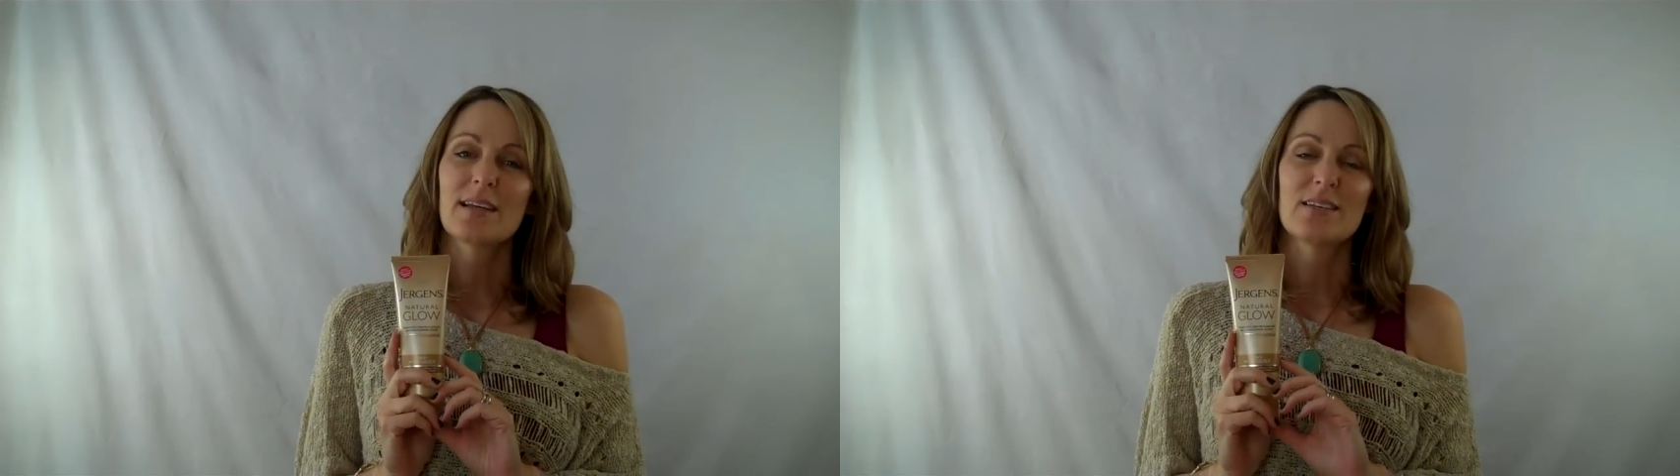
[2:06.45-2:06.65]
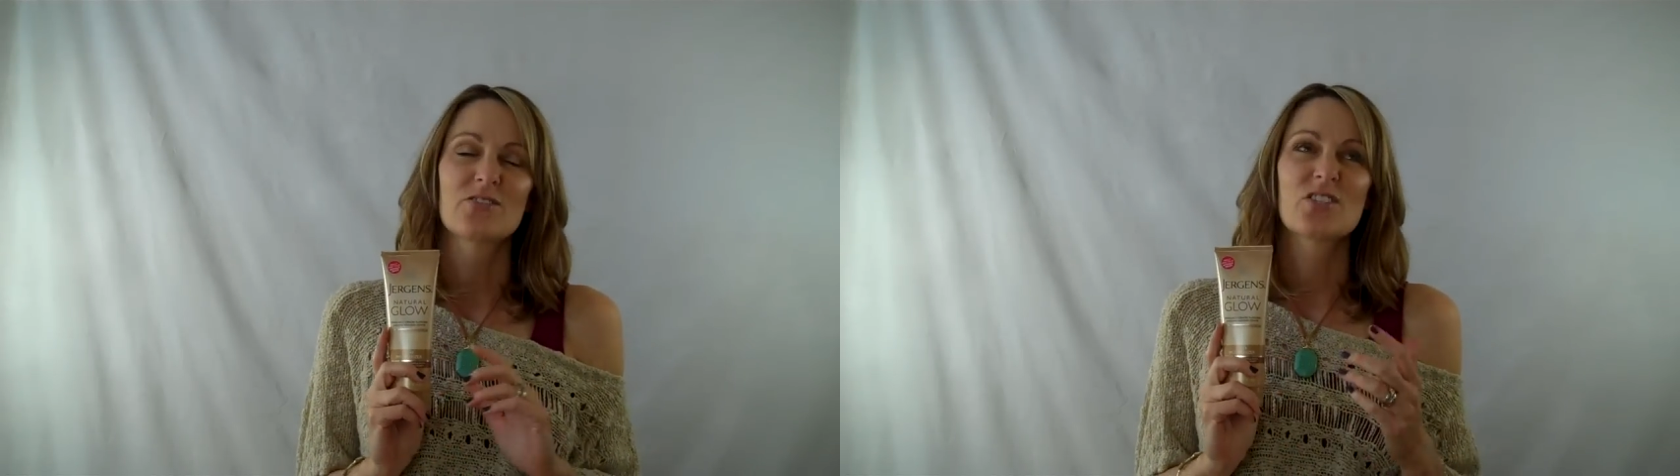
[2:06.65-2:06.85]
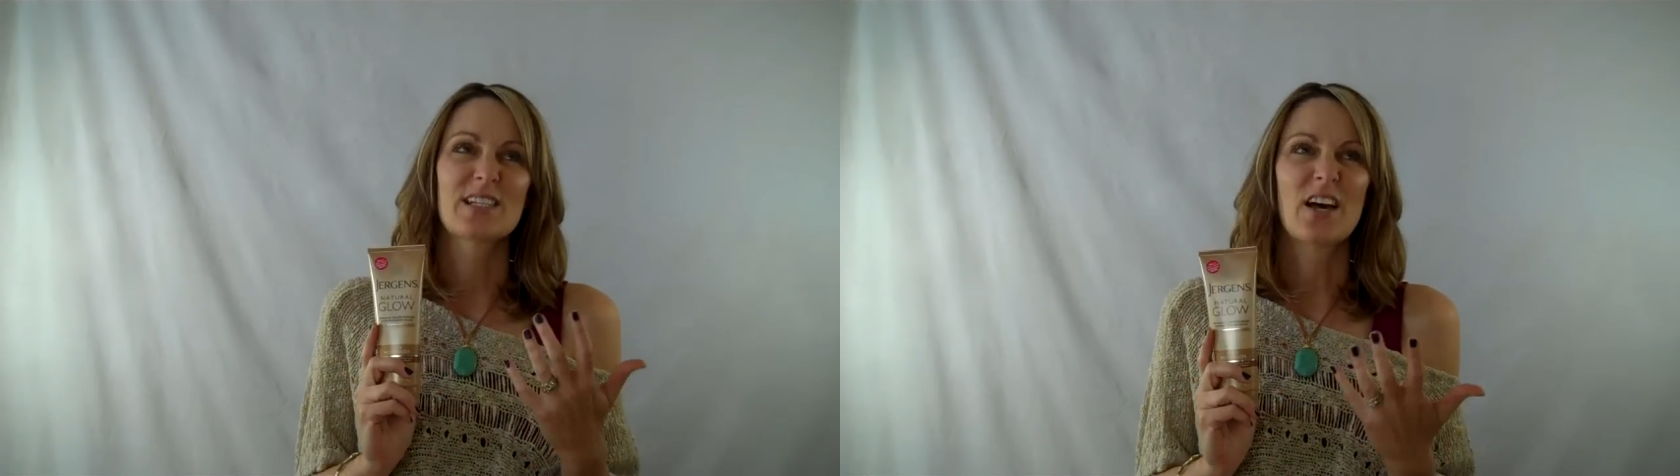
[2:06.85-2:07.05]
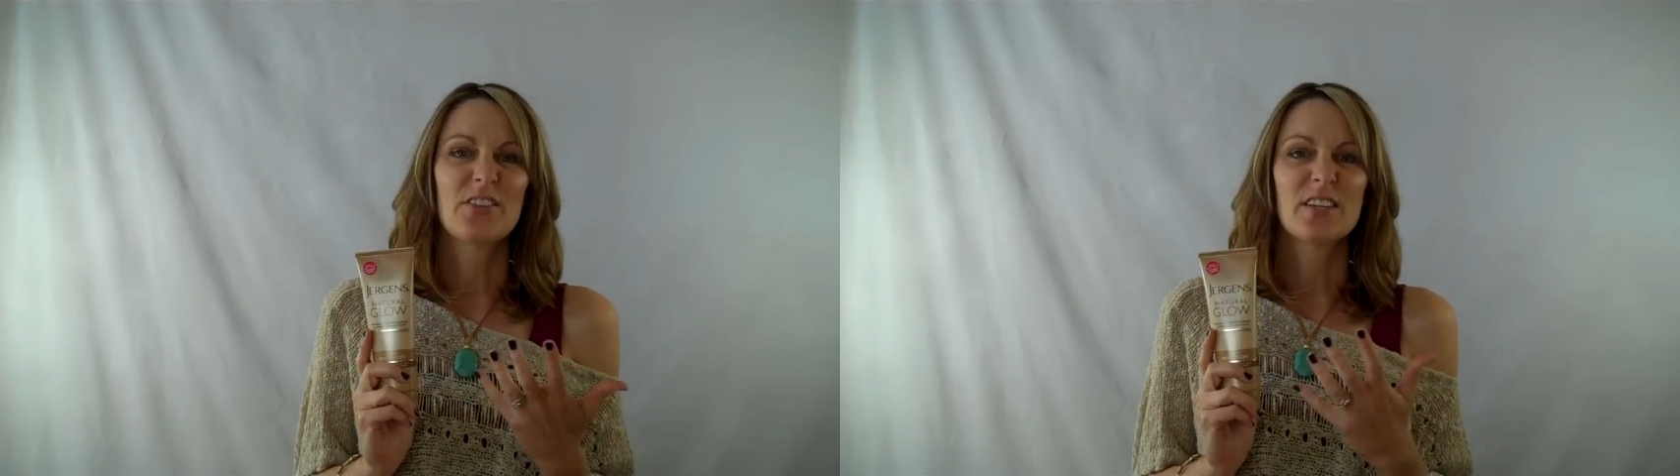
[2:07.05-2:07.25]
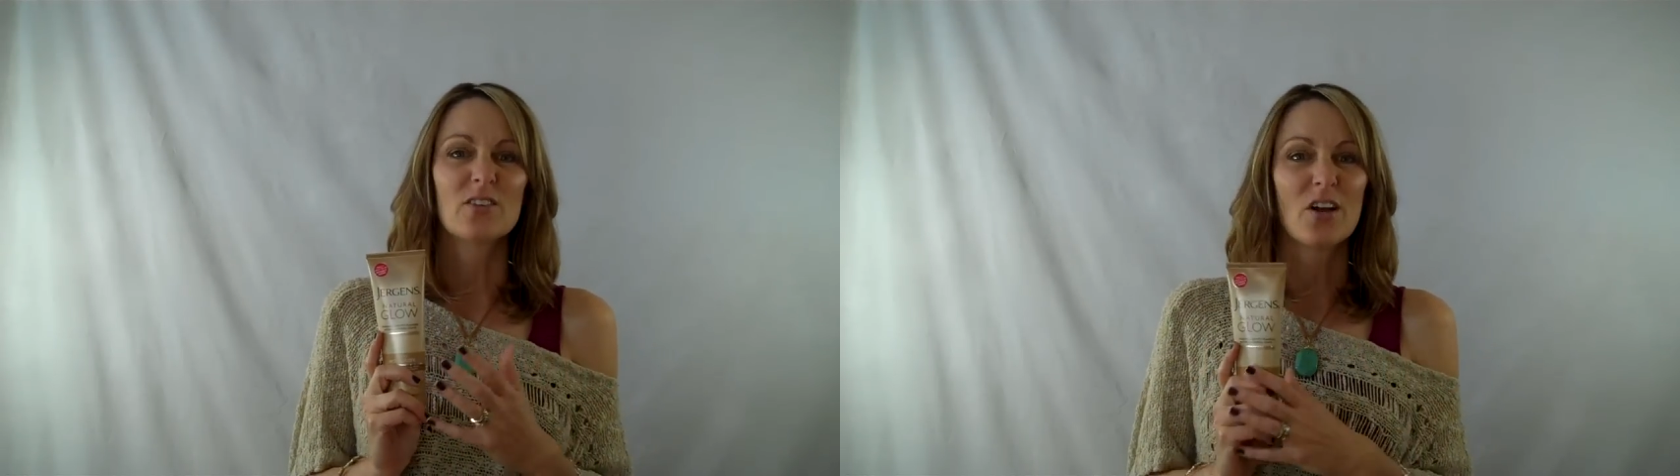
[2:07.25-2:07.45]
kind of just
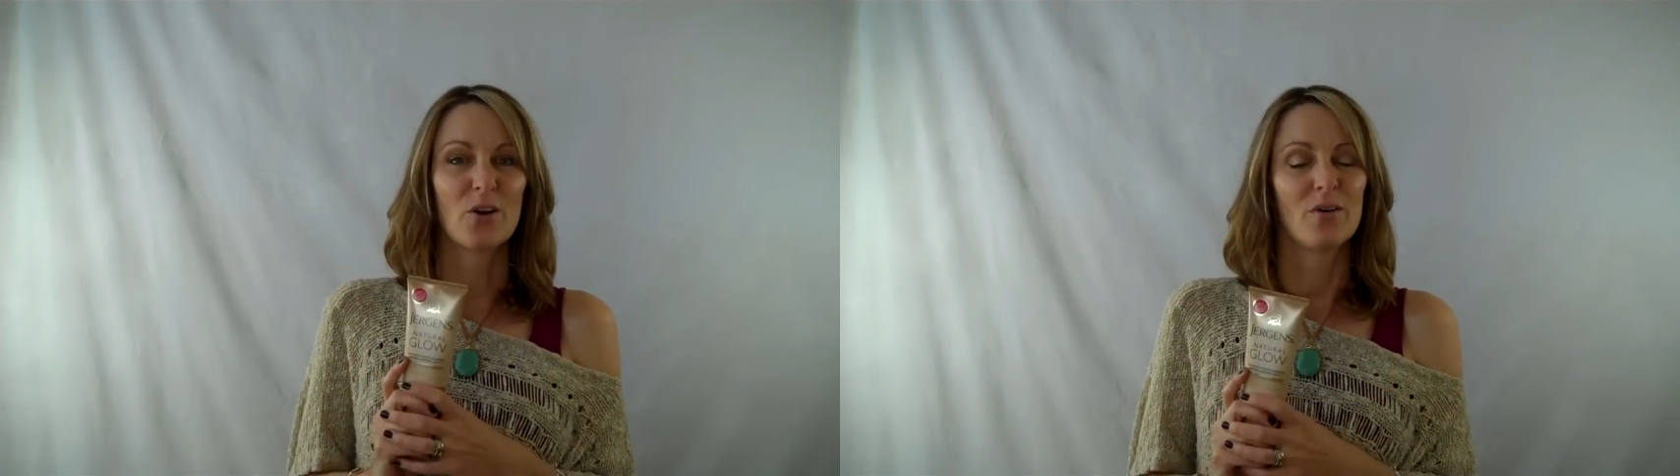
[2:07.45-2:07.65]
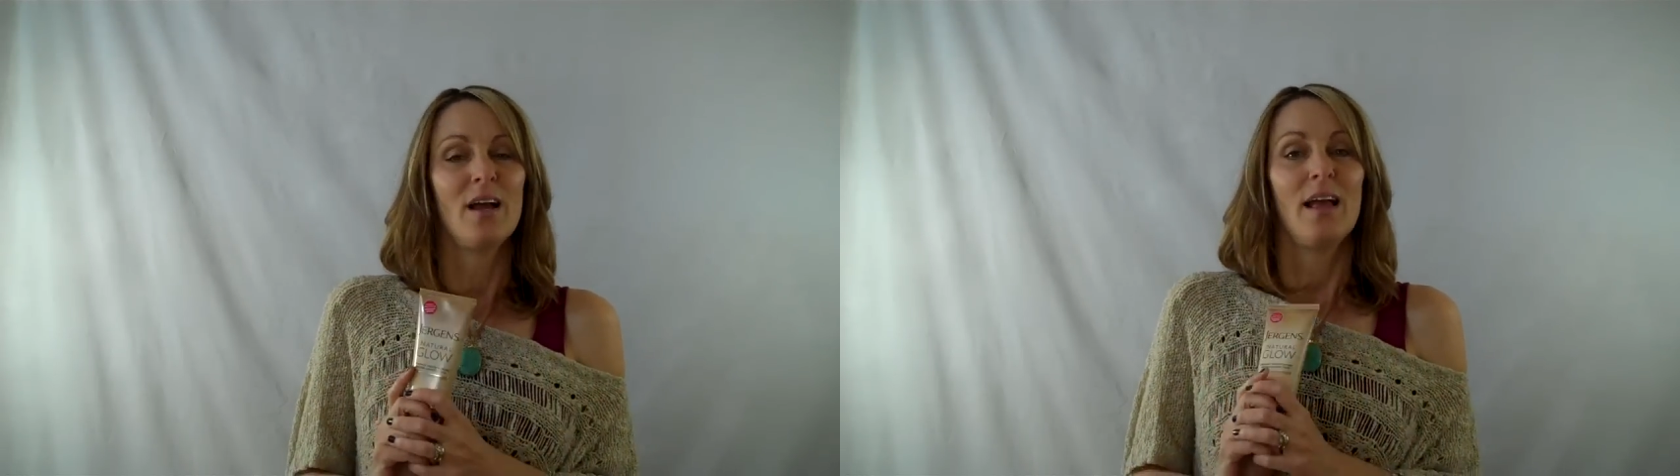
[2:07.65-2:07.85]
healthy glow.